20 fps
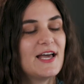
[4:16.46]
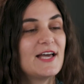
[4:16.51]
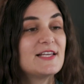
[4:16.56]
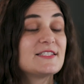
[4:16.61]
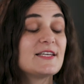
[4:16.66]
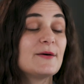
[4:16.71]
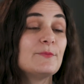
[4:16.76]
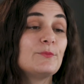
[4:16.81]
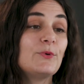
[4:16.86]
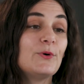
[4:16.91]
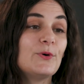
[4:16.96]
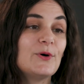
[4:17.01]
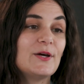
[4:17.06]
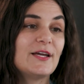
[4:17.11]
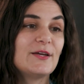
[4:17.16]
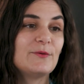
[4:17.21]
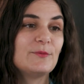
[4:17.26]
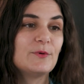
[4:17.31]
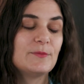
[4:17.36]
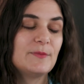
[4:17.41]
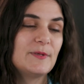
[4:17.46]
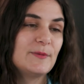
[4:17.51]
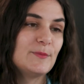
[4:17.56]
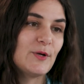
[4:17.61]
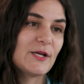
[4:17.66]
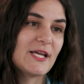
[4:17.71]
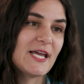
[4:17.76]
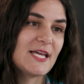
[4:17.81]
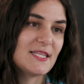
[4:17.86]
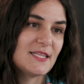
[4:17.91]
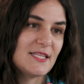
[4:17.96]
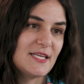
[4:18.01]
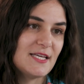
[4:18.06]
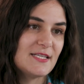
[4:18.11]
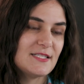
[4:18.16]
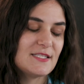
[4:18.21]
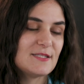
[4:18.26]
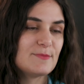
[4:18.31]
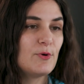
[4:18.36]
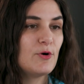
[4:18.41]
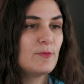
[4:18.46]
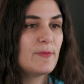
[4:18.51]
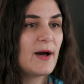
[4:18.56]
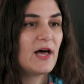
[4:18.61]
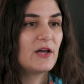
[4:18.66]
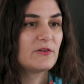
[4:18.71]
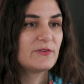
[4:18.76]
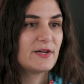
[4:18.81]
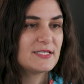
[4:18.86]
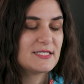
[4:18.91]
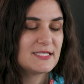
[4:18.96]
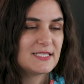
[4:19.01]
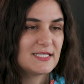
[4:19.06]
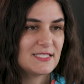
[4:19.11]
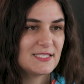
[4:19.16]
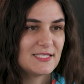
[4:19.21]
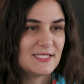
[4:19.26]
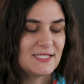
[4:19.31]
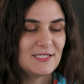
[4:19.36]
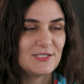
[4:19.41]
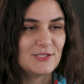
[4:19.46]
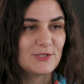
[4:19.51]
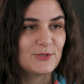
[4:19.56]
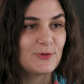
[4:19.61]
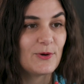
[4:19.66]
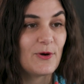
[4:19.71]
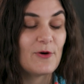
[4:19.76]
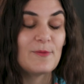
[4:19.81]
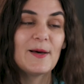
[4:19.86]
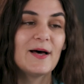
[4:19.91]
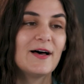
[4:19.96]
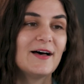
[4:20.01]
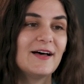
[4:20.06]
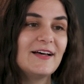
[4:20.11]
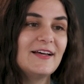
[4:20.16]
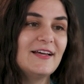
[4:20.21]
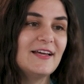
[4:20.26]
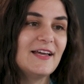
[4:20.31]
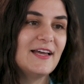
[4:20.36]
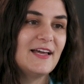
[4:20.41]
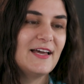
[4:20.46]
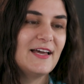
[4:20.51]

at some point, we'll be bringing this mobile residency to Omaha,